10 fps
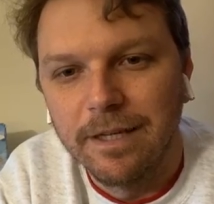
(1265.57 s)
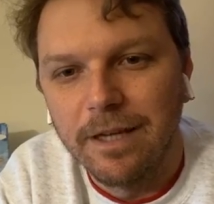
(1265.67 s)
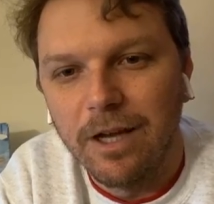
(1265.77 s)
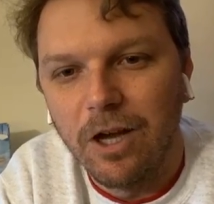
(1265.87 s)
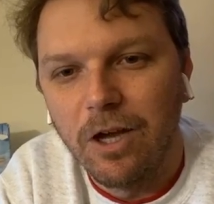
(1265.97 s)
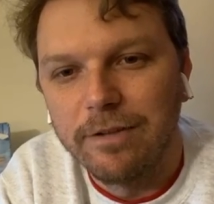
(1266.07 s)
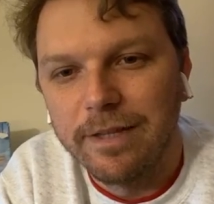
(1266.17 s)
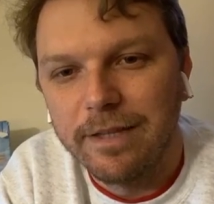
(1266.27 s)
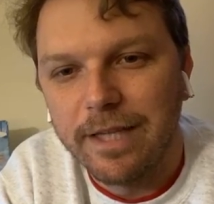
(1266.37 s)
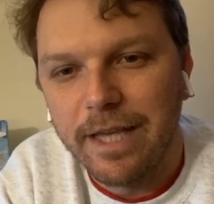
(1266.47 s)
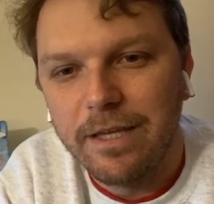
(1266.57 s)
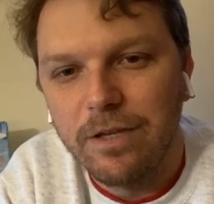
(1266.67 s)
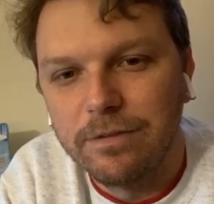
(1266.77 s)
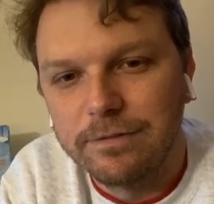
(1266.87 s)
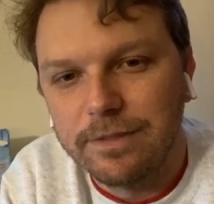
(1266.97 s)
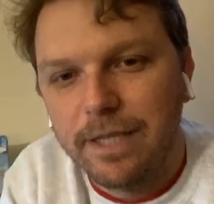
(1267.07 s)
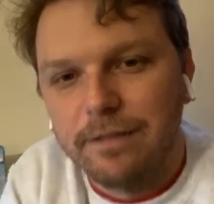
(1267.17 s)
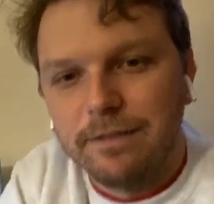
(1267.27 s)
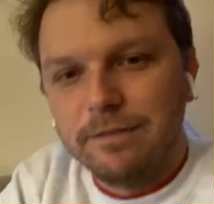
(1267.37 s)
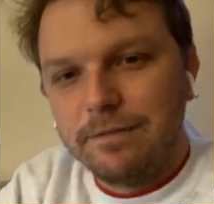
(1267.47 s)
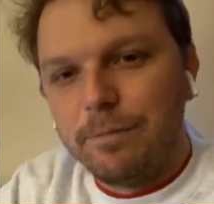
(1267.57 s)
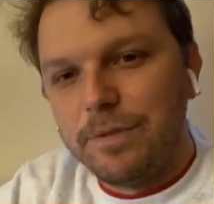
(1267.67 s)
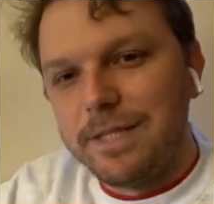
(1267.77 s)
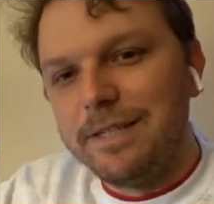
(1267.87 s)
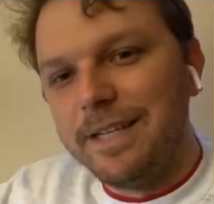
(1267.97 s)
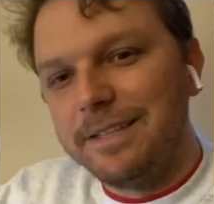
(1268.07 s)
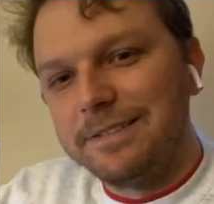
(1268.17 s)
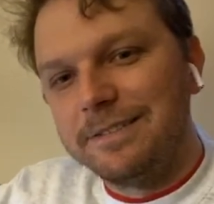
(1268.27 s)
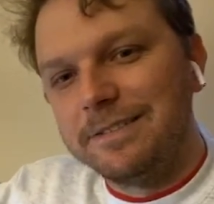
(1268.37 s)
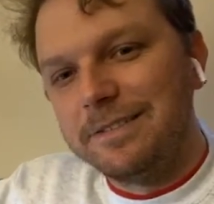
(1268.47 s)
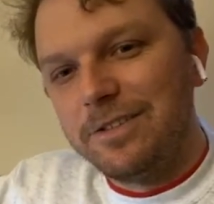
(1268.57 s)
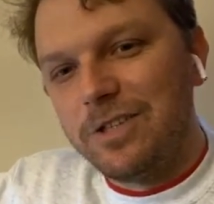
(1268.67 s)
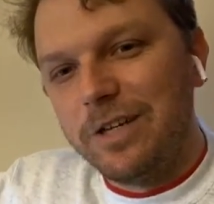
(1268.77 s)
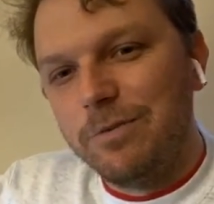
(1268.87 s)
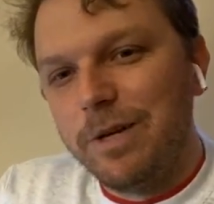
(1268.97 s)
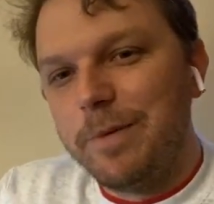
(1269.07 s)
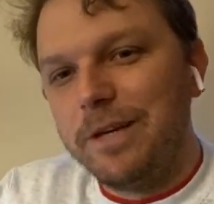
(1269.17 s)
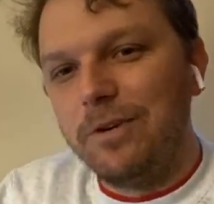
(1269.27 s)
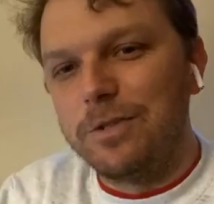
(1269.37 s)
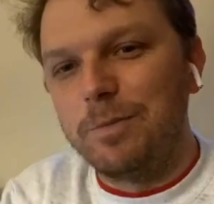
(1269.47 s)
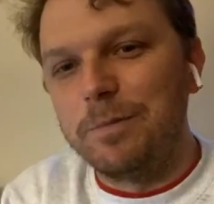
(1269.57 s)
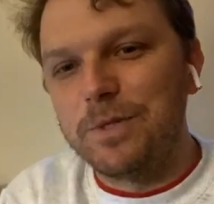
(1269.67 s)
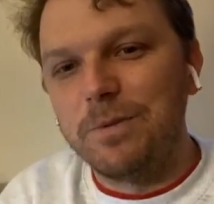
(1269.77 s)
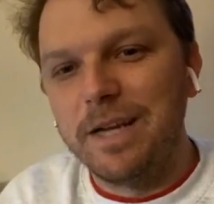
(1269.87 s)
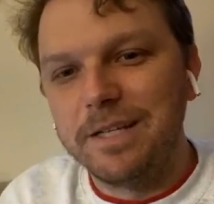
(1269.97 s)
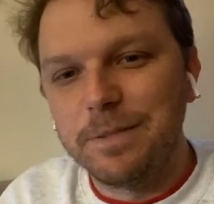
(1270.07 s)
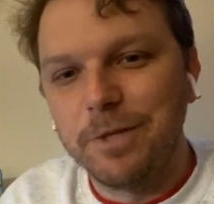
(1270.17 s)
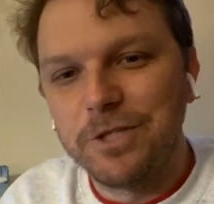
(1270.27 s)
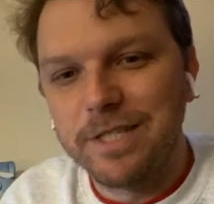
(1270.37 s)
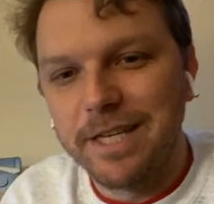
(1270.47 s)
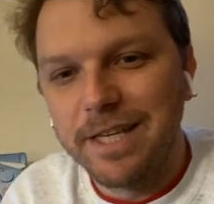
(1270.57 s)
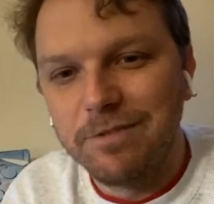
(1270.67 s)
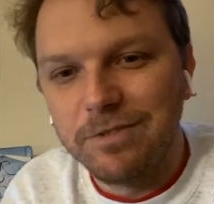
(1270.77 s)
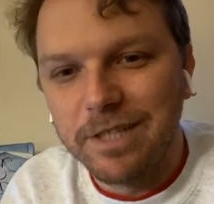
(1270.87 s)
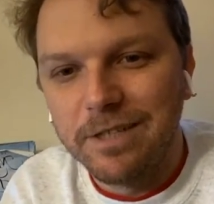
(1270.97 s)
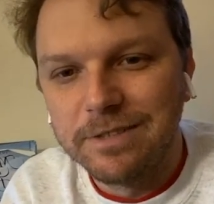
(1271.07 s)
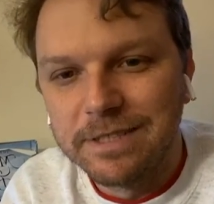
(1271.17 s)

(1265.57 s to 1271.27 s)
Oh, thank you. Yeah, representing. Try to wear my girls prep swag as much as I can for now.